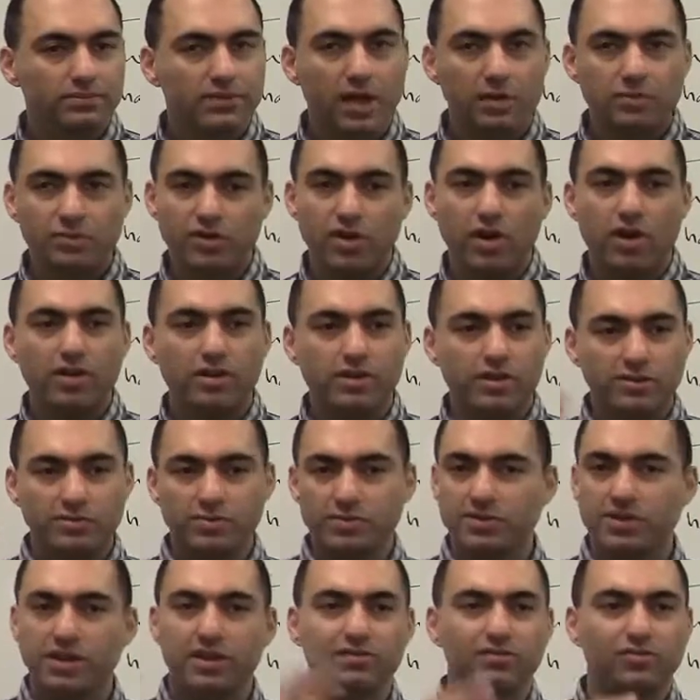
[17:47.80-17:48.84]
I'm sorry, this
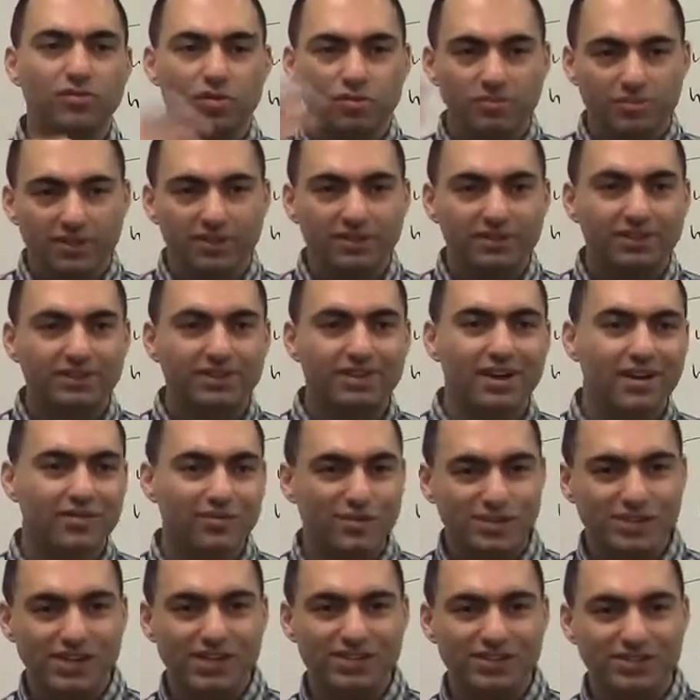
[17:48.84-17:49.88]
was not formal
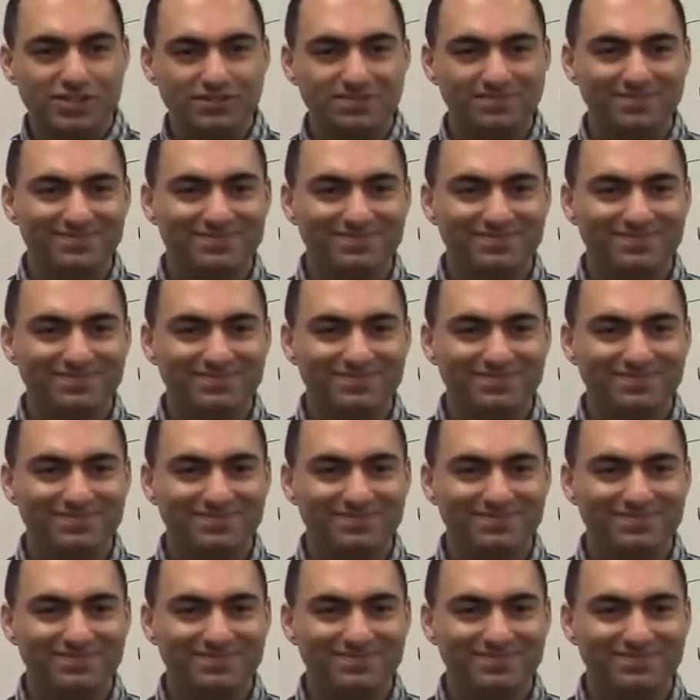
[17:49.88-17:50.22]
conversation.